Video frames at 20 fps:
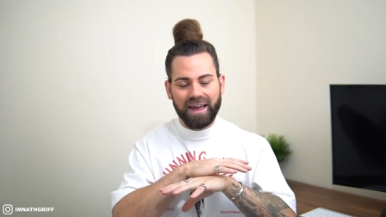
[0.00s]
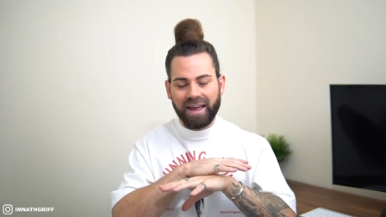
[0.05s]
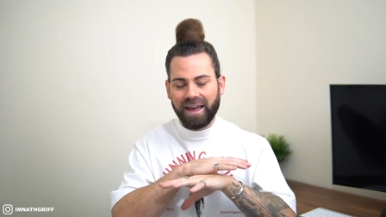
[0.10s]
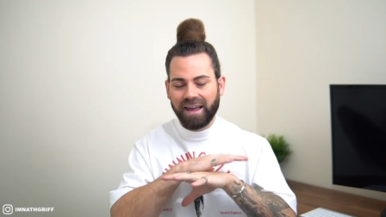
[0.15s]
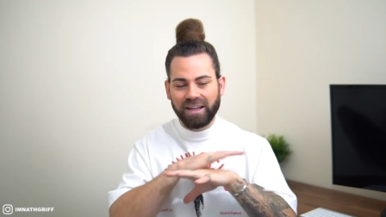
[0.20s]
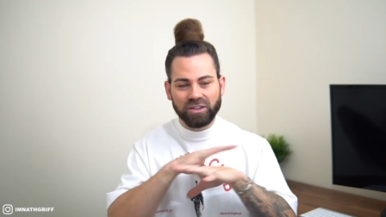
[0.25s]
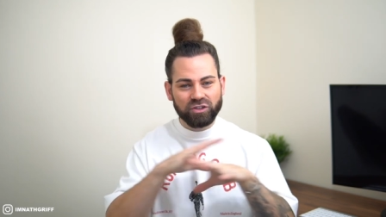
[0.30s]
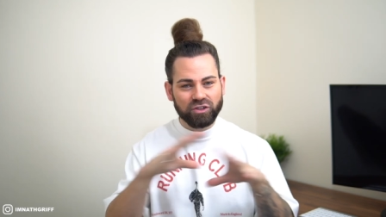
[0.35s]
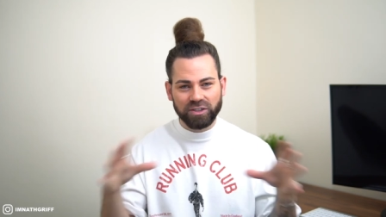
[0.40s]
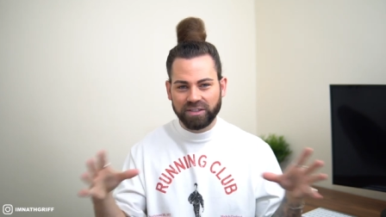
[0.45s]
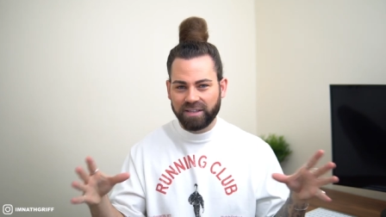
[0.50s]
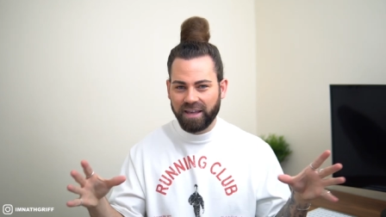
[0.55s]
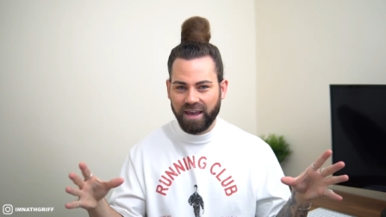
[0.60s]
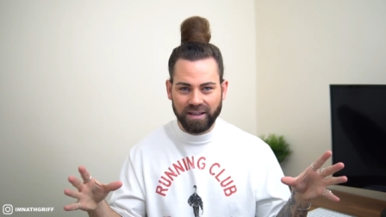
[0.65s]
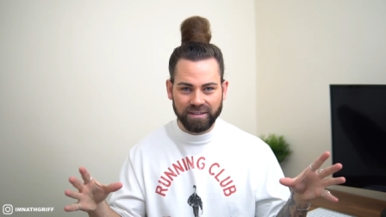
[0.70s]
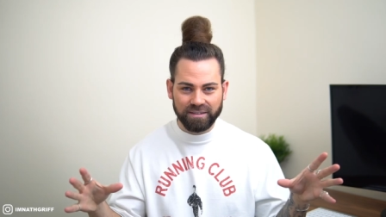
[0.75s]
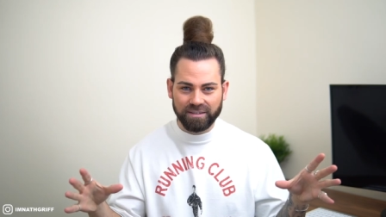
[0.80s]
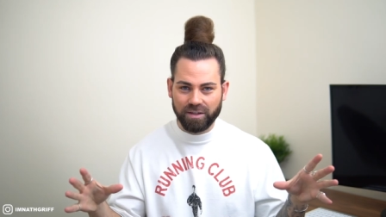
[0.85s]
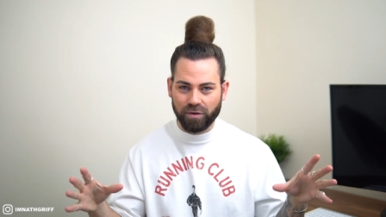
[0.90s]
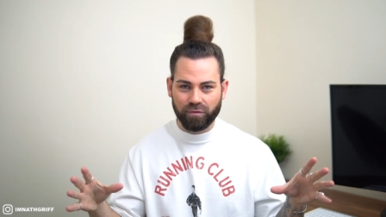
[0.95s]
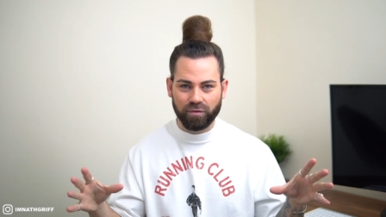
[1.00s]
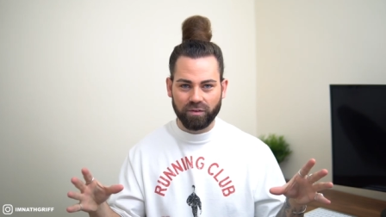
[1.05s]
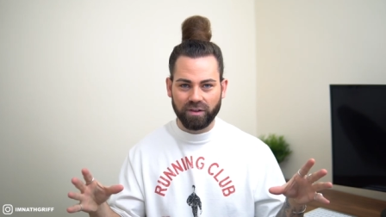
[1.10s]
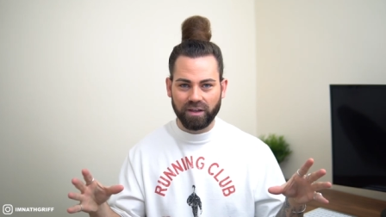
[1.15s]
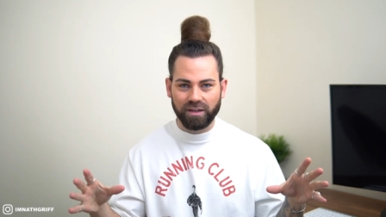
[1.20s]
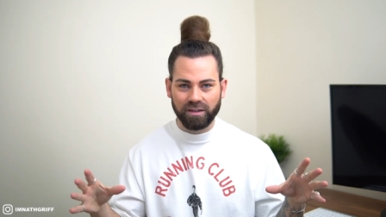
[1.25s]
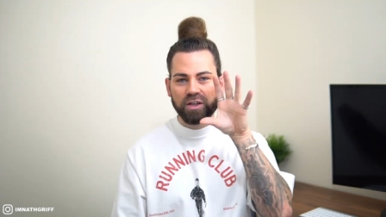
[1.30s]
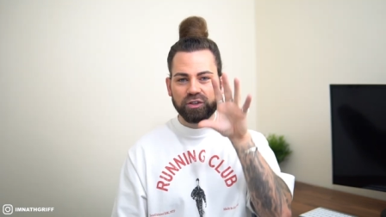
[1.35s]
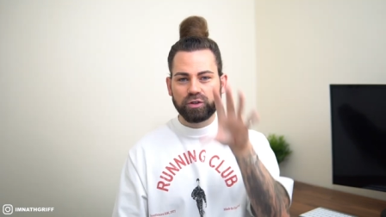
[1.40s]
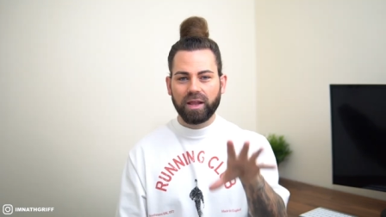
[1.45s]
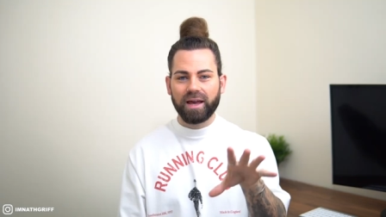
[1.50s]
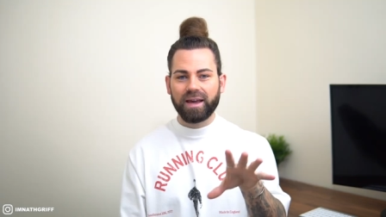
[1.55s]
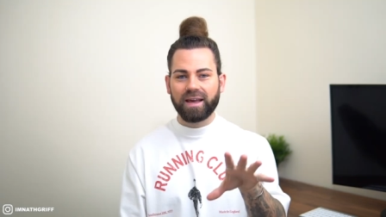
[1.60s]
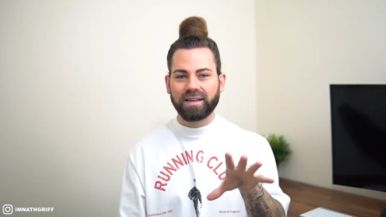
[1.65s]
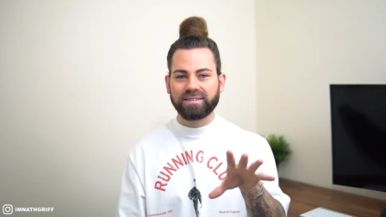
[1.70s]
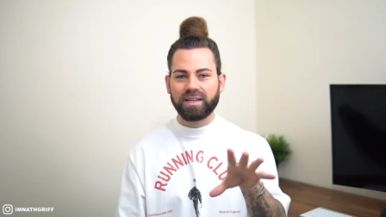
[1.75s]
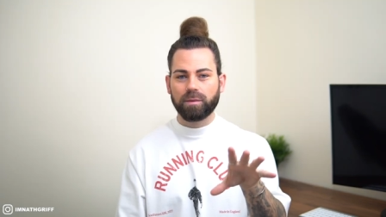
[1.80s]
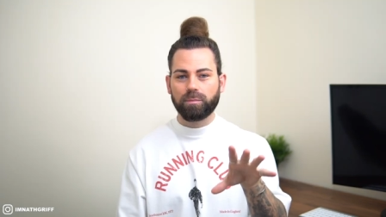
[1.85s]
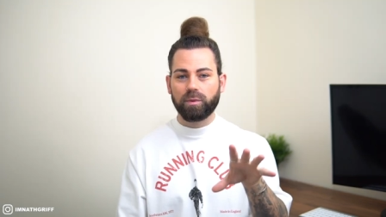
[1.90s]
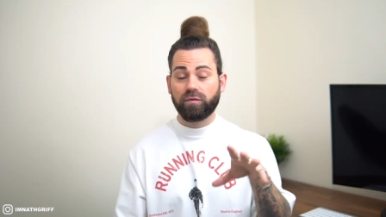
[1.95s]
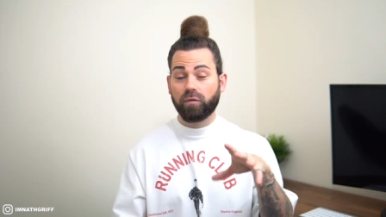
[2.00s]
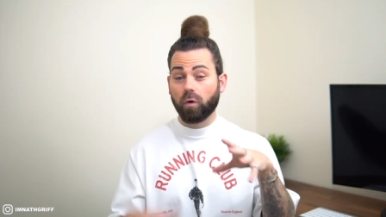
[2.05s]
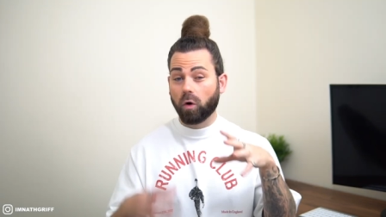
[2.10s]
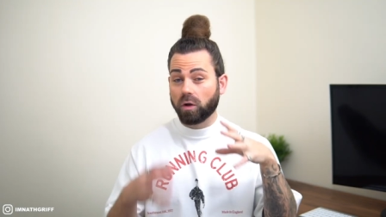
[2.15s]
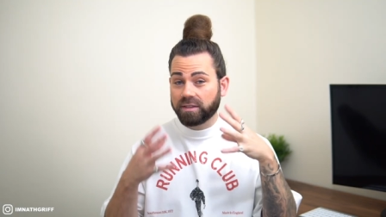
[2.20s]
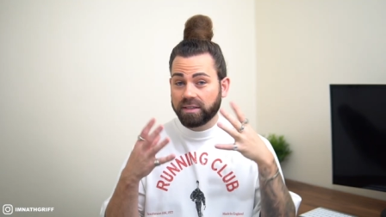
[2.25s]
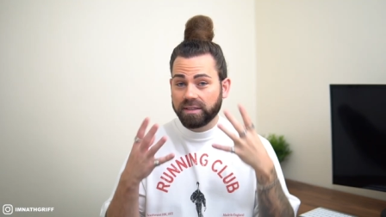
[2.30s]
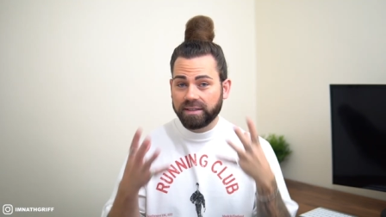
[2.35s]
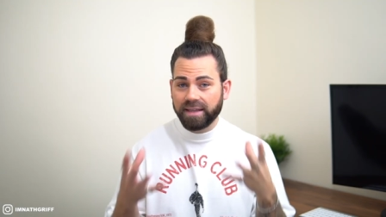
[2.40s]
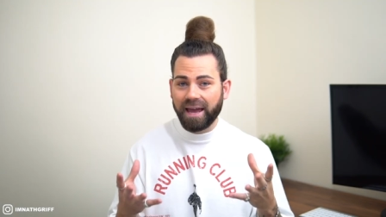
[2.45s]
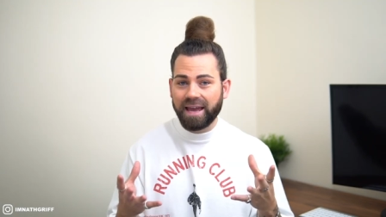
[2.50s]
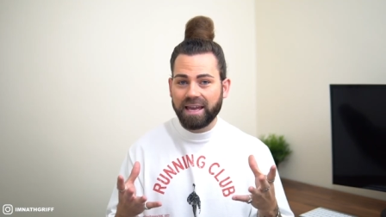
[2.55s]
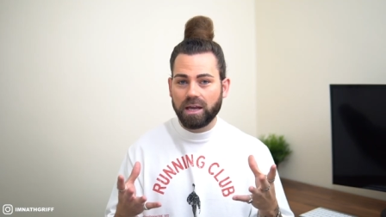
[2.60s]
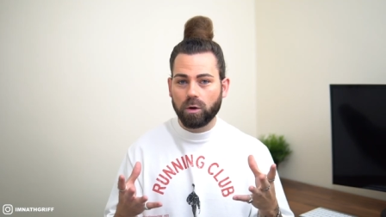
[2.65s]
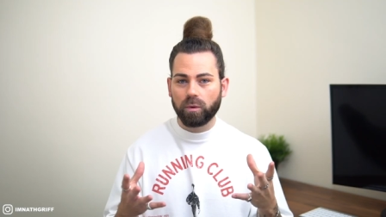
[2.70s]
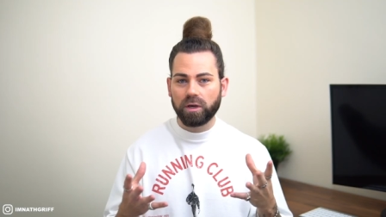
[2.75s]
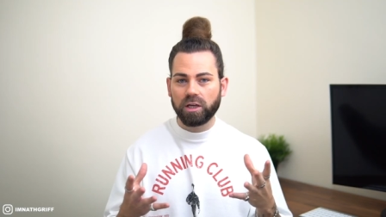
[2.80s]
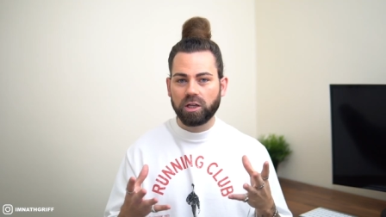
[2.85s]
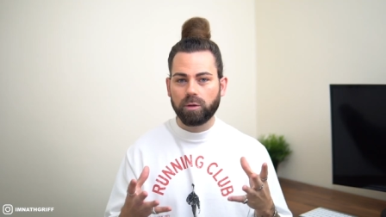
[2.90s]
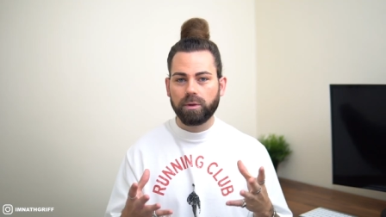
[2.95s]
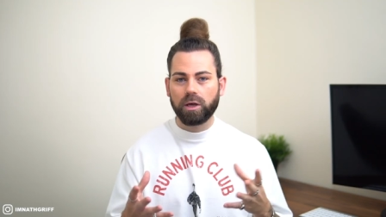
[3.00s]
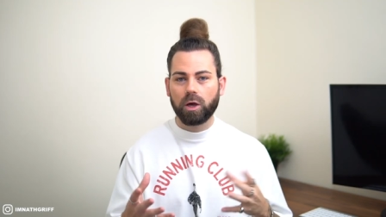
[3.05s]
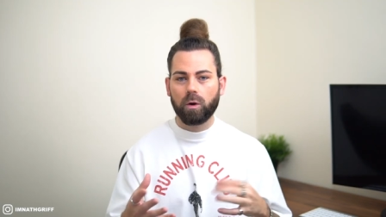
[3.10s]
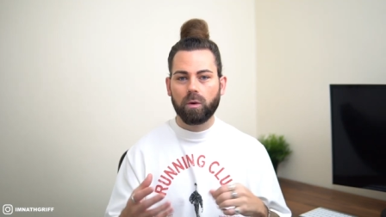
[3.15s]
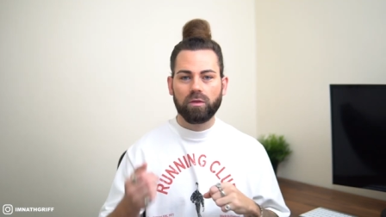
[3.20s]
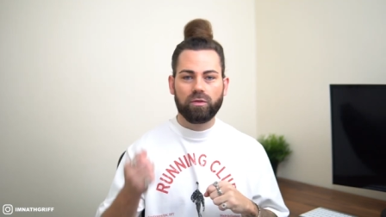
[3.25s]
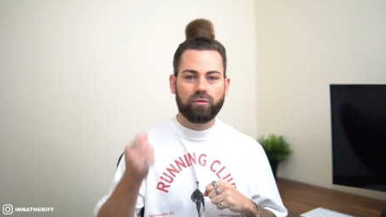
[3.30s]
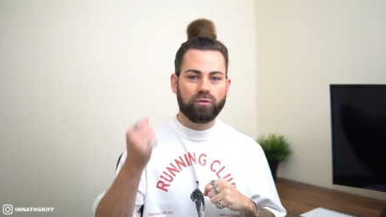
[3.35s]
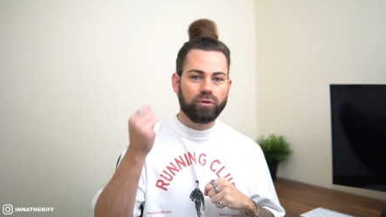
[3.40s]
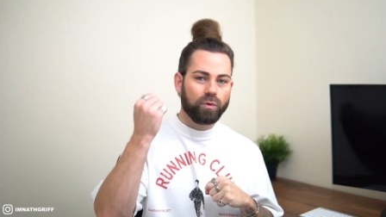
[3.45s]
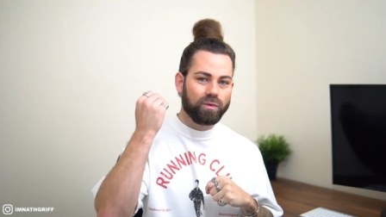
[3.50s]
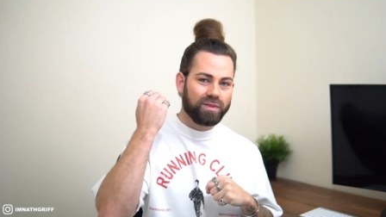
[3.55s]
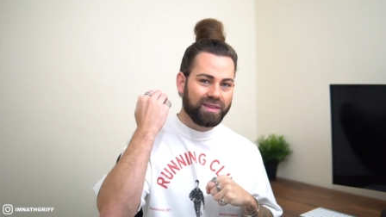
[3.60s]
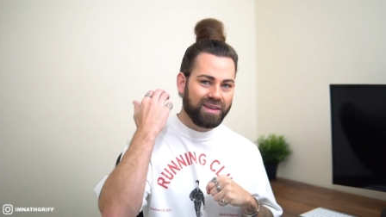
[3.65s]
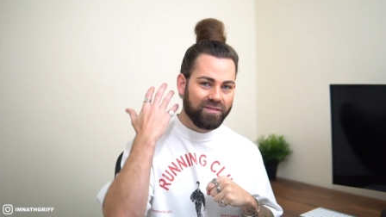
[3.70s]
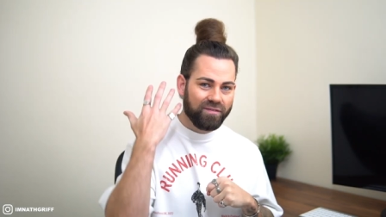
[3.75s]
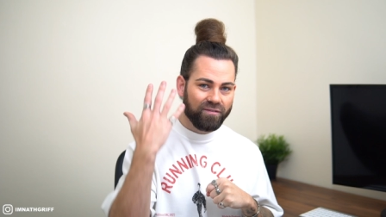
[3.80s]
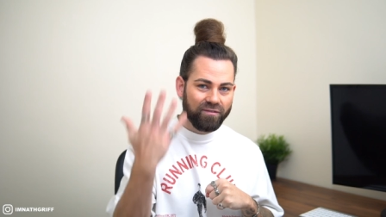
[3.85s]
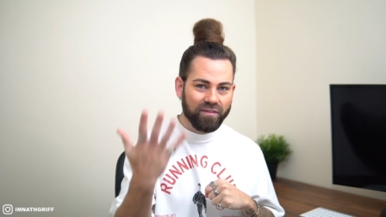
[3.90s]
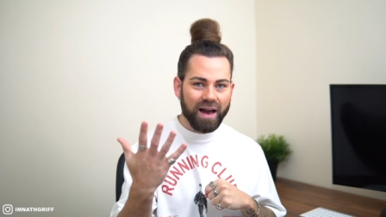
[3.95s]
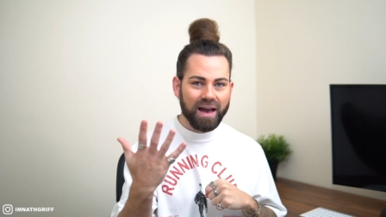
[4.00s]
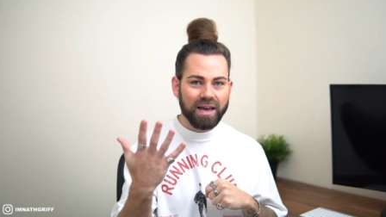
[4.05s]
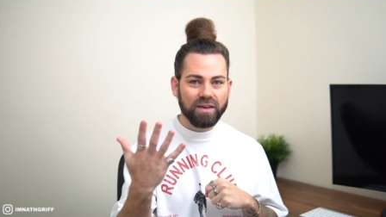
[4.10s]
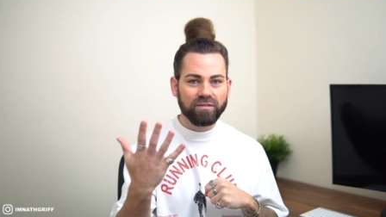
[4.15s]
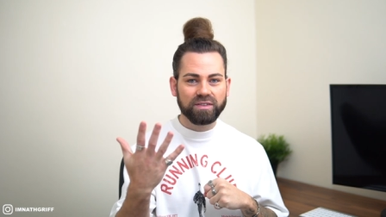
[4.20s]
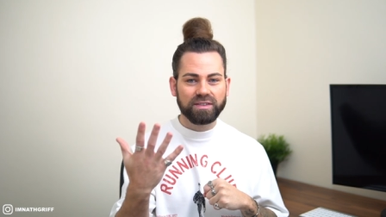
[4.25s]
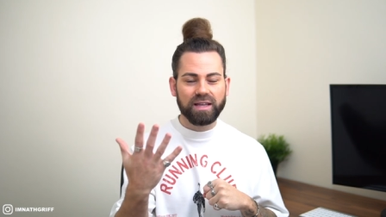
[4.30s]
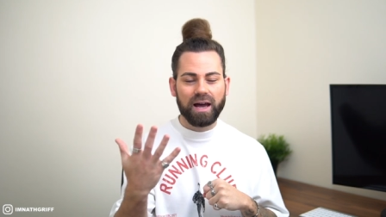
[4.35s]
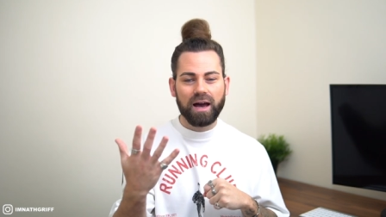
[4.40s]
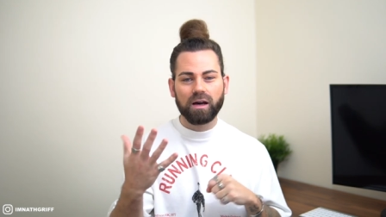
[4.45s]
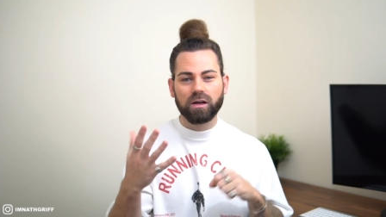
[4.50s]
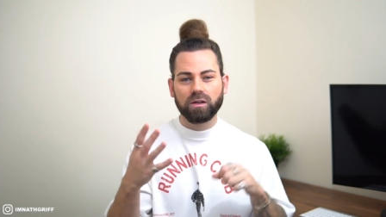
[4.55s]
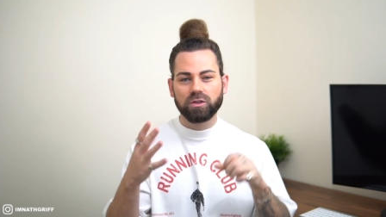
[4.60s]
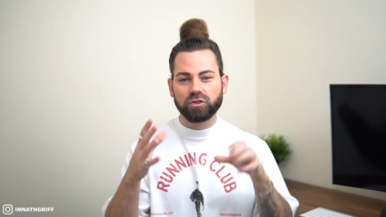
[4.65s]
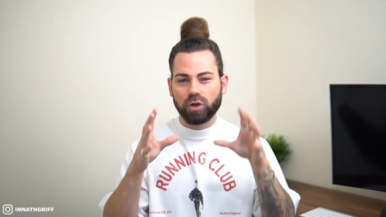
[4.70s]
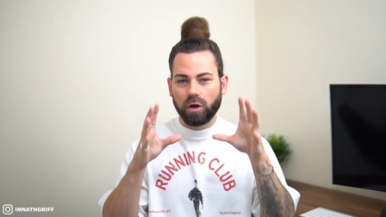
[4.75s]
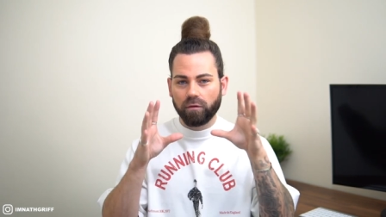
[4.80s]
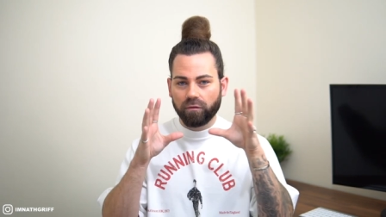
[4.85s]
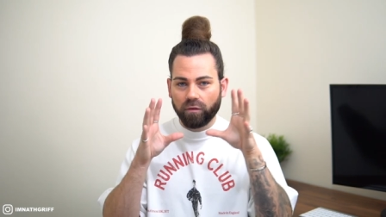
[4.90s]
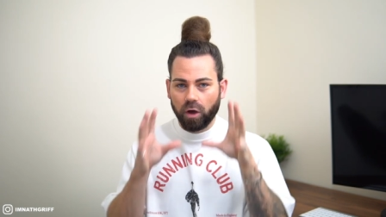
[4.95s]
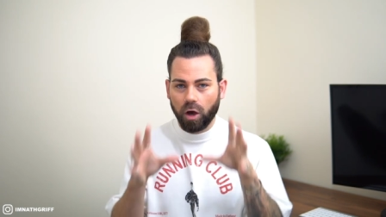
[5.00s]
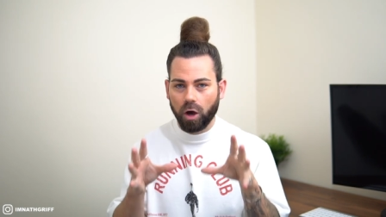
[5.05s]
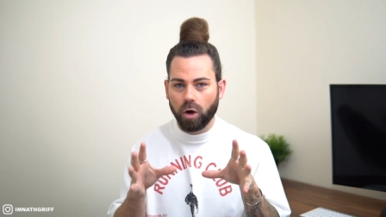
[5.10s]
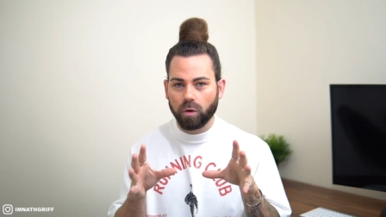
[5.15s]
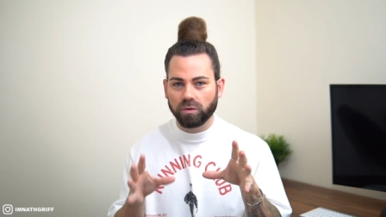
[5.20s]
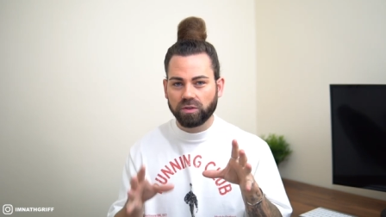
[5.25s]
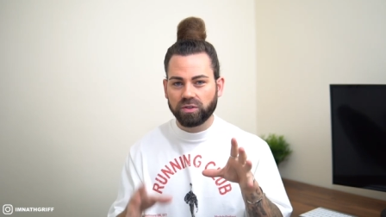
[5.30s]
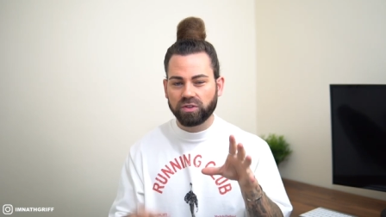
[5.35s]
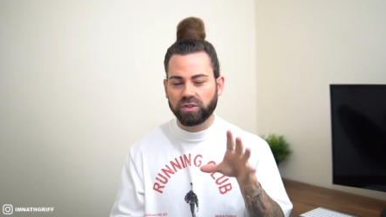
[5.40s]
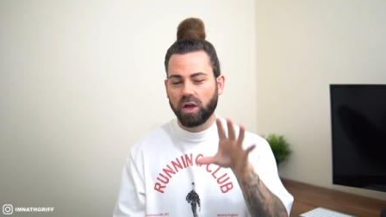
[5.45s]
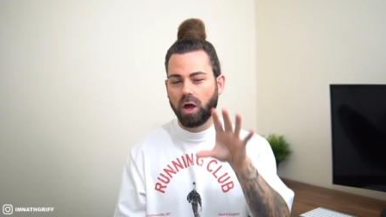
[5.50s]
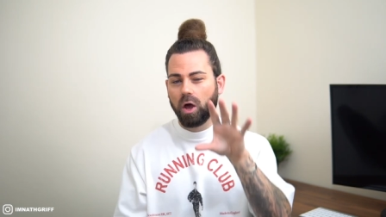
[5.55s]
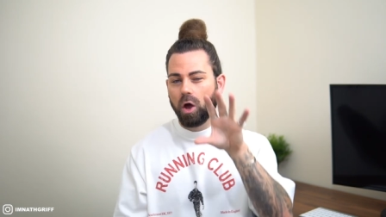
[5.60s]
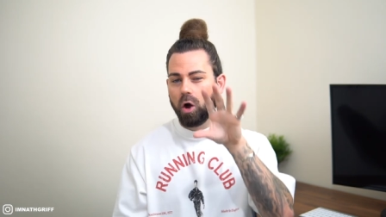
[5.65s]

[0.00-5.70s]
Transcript: It just hits differently. So like I said before, today we're gonna to be going through the five styles of coats